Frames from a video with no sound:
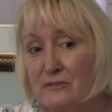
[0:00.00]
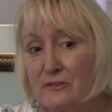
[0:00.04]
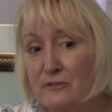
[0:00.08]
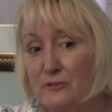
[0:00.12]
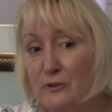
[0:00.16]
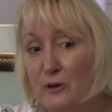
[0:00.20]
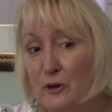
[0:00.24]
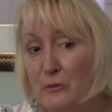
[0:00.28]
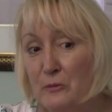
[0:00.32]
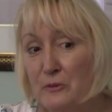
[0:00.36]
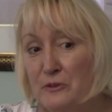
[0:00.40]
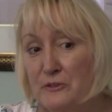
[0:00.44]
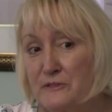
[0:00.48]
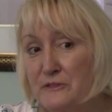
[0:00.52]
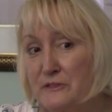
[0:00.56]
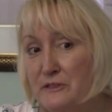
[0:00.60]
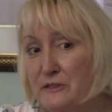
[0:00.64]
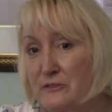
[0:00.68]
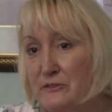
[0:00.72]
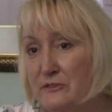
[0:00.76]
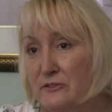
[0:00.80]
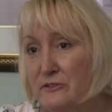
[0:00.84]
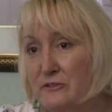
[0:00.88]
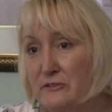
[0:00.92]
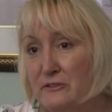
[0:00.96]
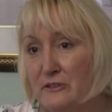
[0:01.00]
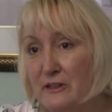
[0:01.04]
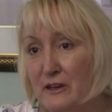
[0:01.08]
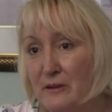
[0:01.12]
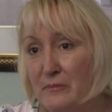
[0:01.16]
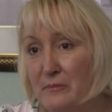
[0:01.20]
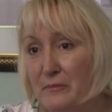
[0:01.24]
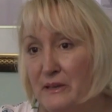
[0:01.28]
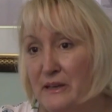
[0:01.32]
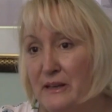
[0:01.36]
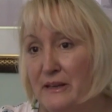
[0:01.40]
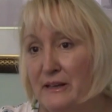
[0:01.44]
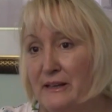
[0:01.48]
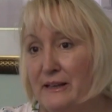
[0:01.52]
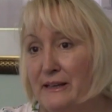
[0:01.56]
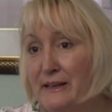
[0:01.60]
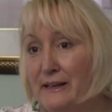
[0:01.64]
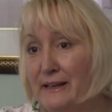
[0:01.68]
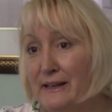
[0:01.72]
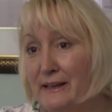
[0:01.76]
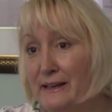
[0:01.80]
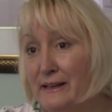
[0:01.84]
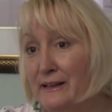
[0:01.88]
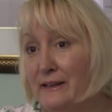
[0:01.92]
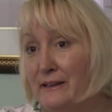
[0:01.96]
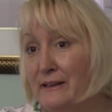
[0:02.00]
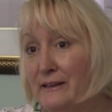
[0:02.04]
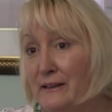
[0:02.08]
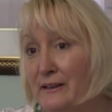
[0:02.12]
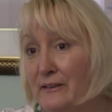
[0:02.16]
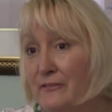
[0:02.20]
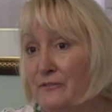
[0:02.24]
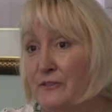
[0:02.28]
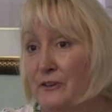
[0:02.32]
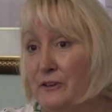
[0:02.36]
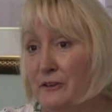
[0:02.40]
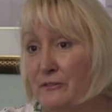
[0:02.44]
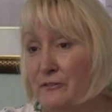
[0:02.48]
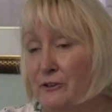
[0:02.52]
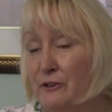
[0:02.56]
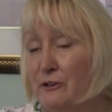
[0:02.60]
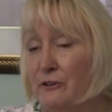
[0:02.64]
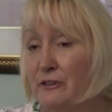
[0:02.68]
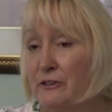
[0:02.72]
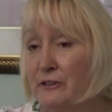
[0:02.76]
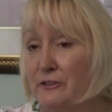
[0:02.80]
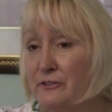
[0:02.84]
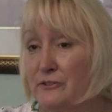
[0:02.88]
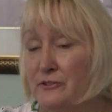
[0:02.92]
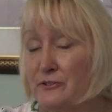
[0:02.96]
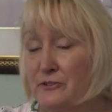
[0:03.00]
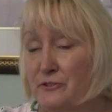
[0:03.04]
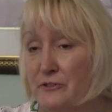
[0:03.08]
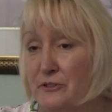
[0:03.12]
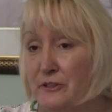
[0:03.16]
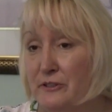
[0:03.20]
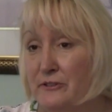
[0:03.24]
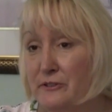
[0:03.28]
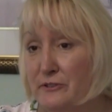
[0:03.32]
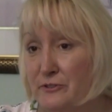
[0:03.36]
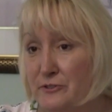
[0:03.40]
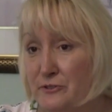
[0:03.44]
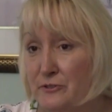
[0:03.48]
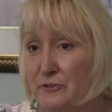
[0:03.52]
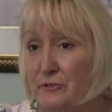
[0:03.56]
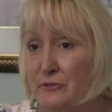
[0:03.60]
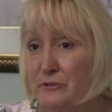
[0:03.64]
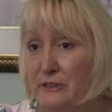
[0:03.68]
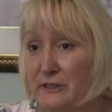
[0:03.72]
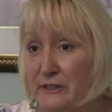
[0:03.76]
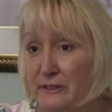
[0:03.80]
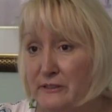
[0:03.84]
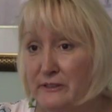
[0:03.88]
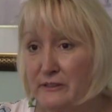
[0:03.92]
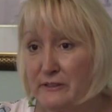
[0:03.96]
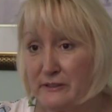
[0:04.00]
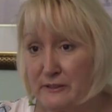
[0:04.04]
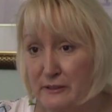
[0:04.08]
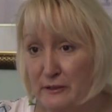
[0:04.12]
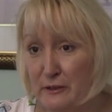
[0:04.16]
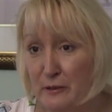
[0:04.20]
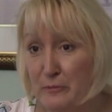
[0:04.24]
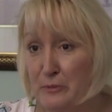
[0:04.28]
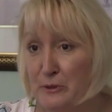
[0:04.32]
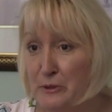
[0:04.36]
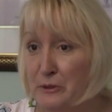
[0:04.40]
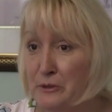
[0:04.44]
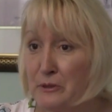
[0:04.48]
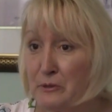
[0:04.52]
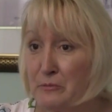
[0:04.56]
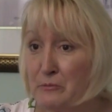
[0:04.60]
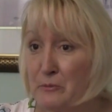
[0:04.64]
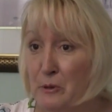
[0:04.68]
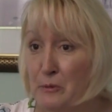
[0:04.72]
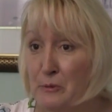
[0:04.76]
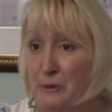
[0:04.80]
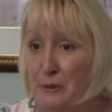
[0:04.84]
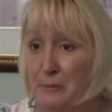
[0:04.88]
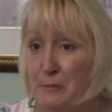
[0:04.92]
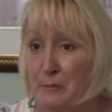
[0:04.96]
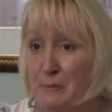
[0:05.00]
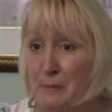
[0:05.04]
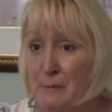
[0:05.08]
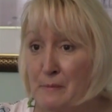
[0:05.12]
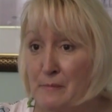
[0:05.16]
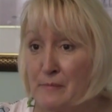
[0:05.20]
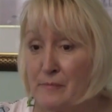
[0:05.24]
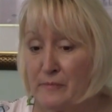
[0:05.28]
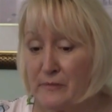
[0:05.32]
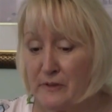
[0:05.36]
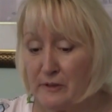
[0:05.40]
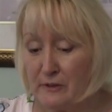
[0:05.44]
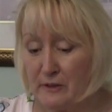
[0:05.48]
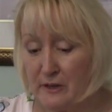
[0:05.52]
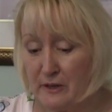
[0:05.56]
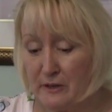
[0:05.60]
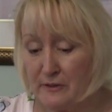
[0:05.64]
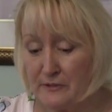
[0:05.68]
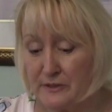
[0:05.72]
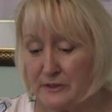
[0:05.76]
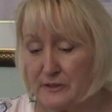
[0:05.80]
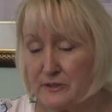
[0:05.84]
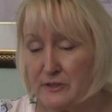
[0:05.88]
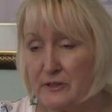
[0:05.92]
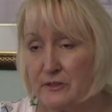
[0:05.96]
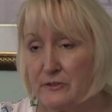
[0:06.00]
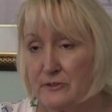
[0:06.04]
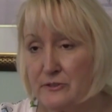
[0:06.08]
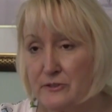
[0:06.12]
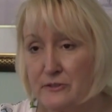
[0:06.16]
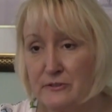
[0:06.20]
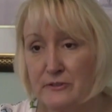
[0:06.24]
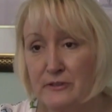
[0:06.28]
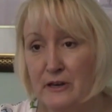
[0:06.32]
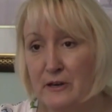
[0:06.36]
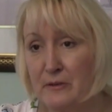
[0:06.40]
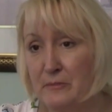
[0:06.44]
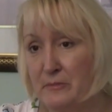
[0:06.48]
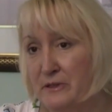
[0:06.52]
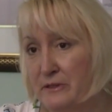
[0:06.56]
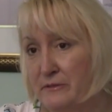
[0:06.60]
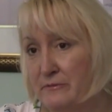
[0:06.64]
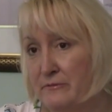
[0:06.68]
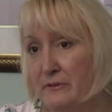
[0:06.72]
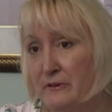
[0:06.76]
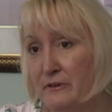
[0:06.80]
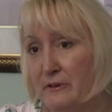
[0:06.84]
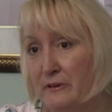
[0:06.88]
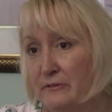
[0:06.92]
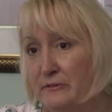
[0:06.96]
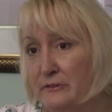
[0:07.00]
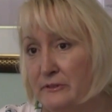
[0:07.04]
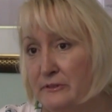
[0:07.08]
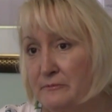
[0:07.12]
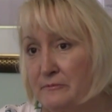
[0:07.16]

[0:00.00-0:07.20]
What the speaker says: The normal cells should not be getting any. If you're truly in the therapeutic moment, your healthy cells should not be involved.